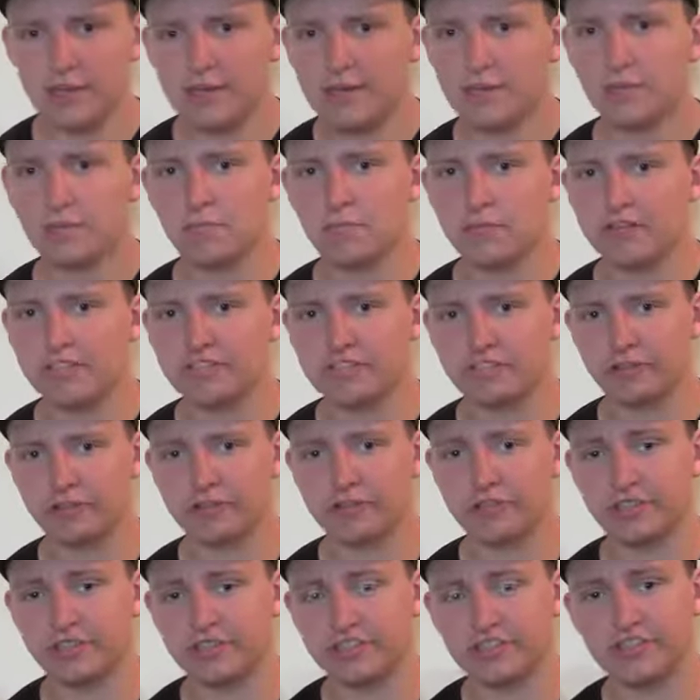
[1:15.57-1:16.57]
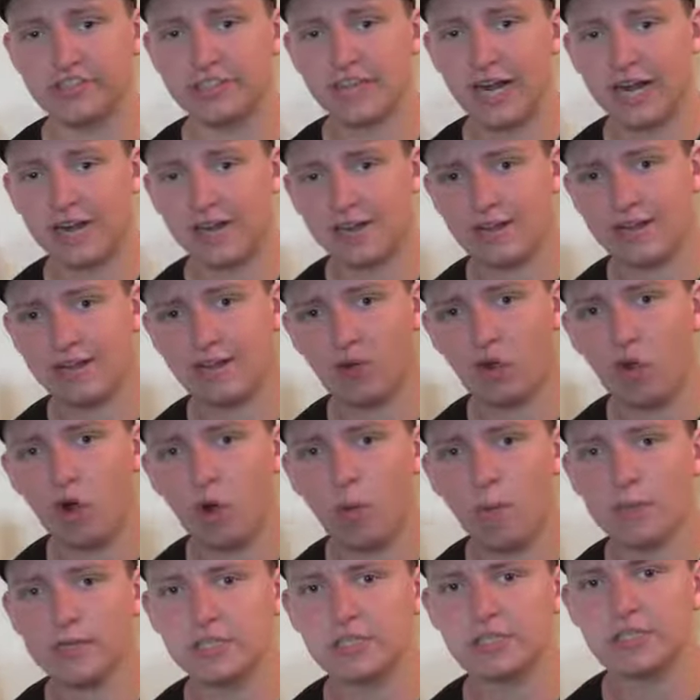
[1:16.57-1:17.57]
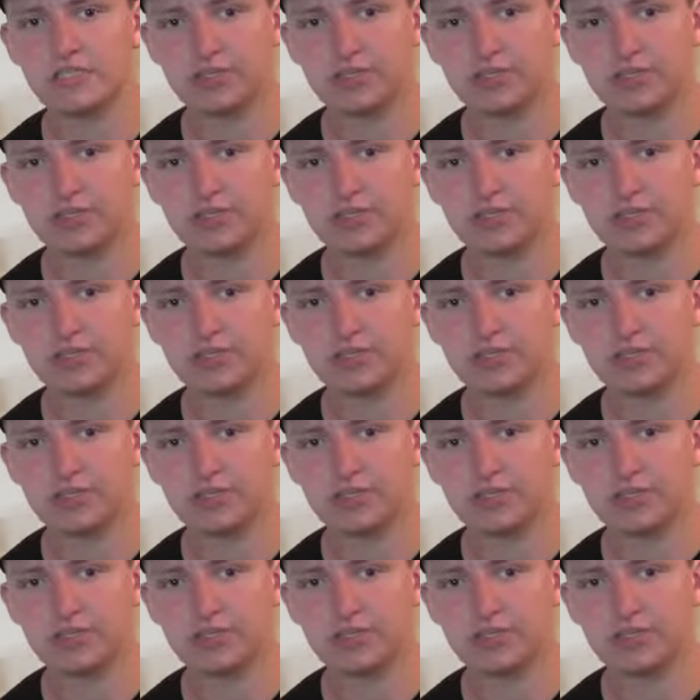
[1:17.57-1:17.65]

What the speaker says: I did some research, and this is kind of like Oban